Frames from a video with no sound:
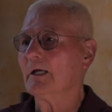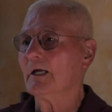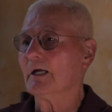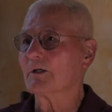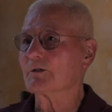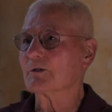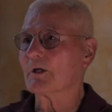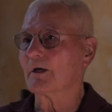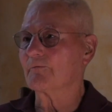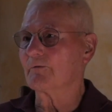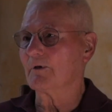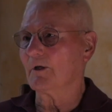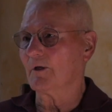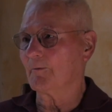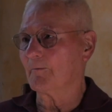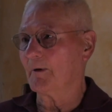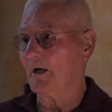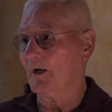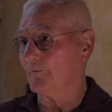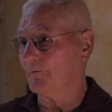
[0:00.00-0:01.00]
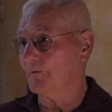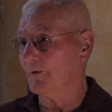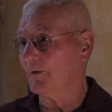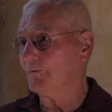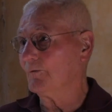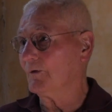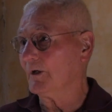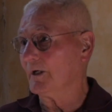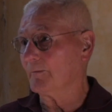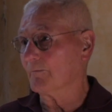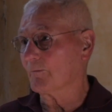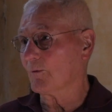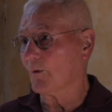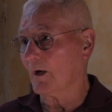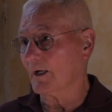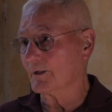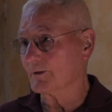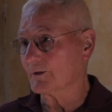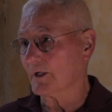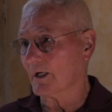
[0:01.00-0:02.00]
As I've done about 15
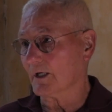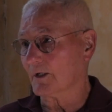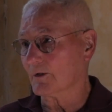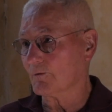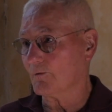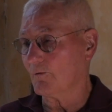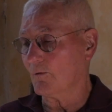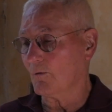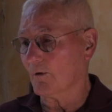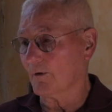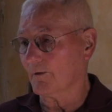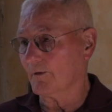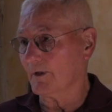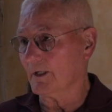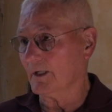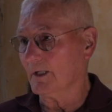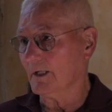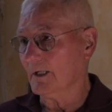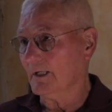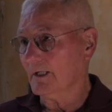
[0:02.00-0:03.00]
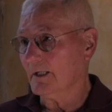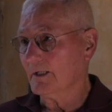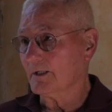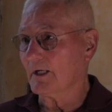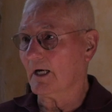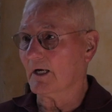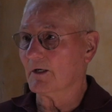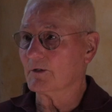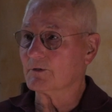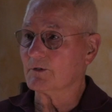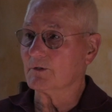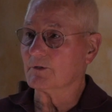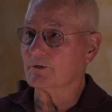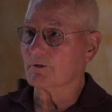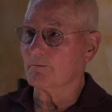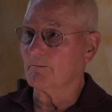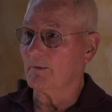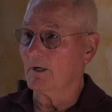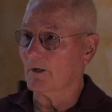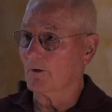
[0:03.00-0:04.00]
projects for the Diocese
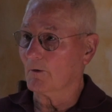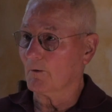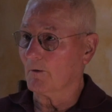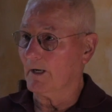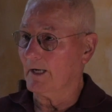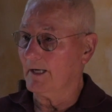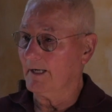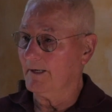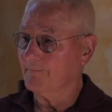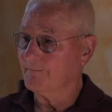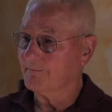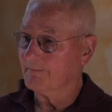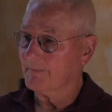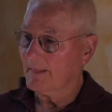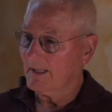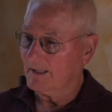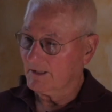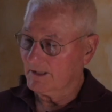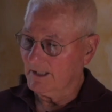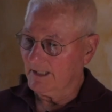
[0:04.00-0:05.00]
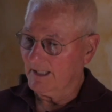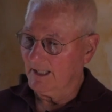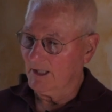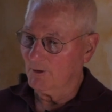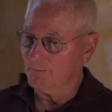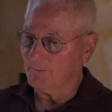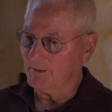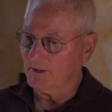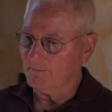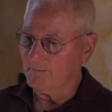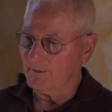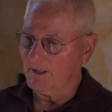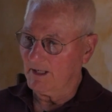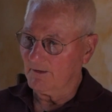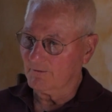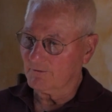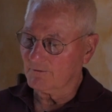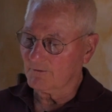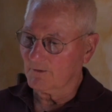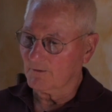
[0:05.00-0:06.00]
of Monterey, again, helping
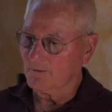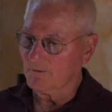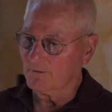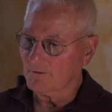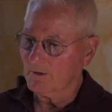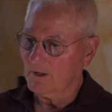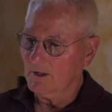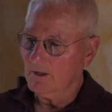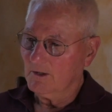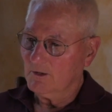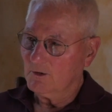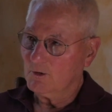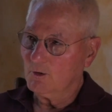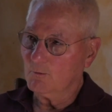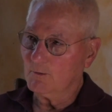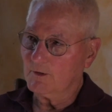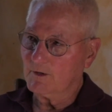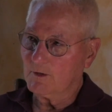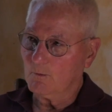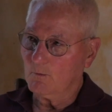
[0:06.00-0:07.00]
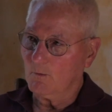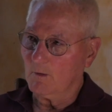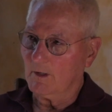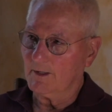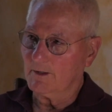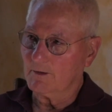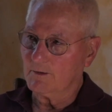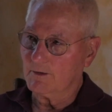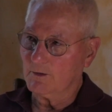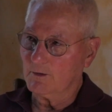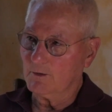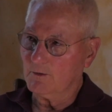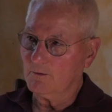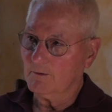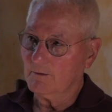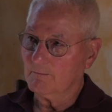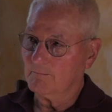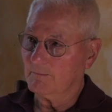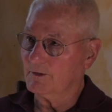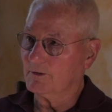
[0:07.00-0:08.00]
pastors do what they want to
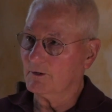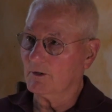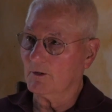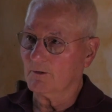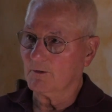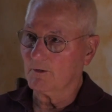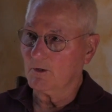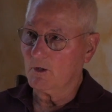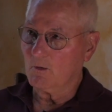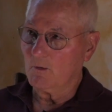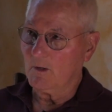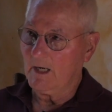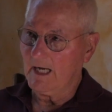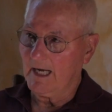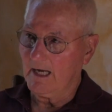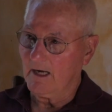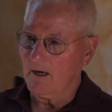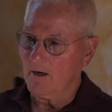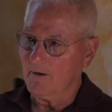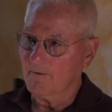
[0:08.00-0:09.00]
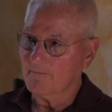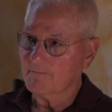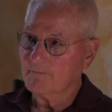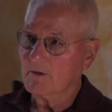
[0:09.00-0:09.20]
do but don't know how.